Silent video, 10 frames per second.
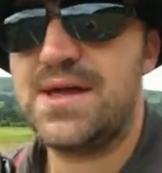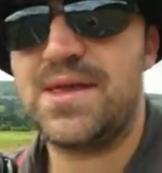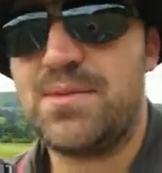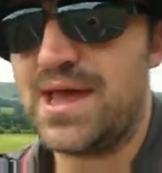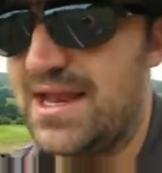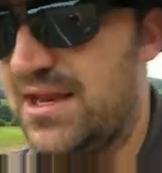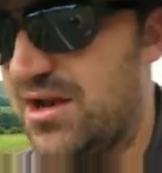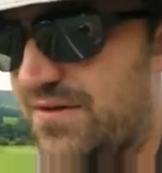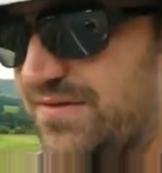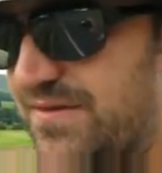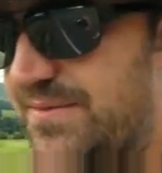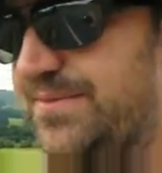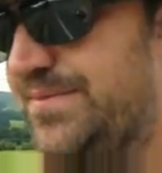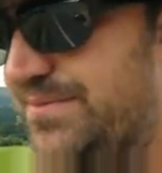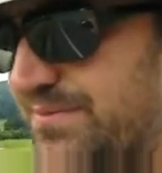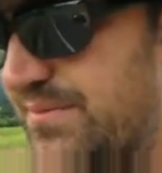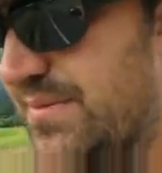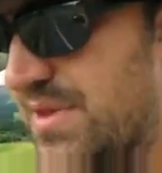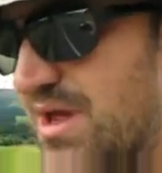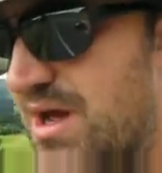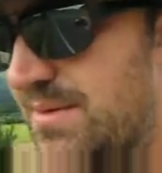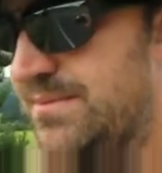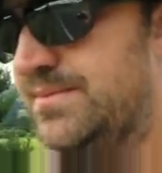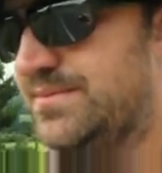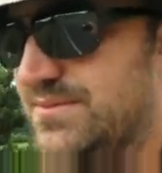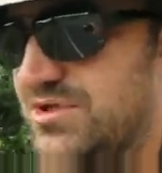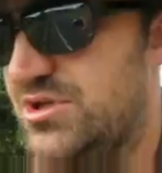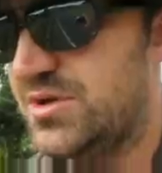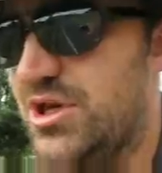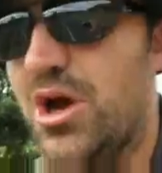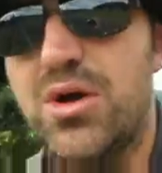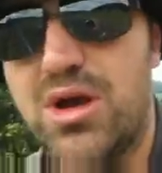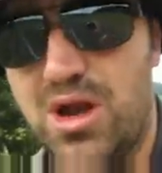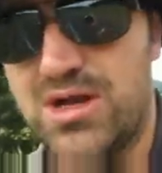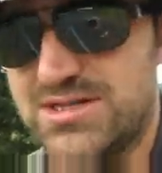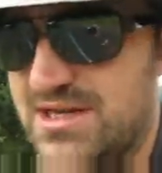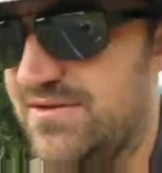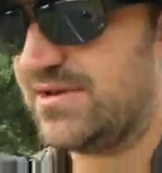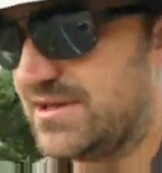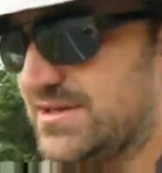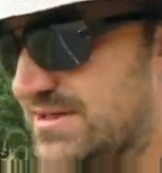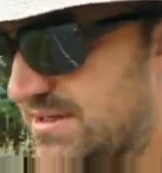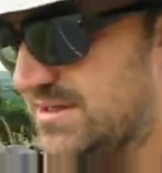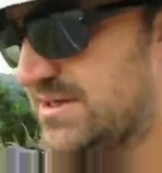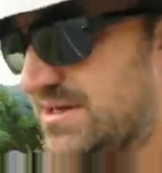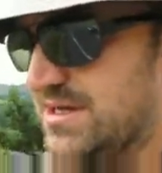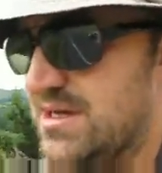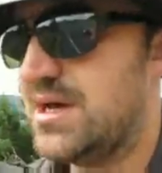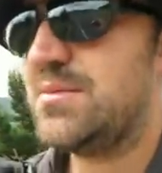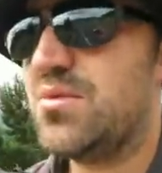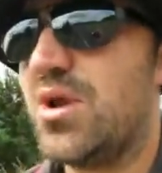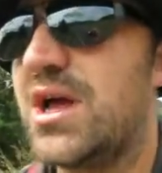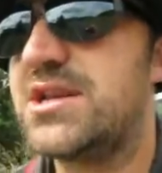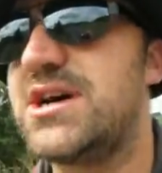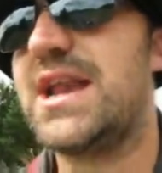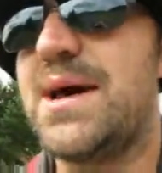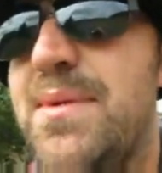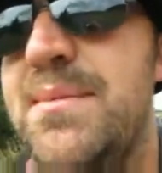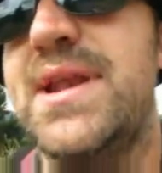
then we headed off to a yoga class that he runs, more like a dynamic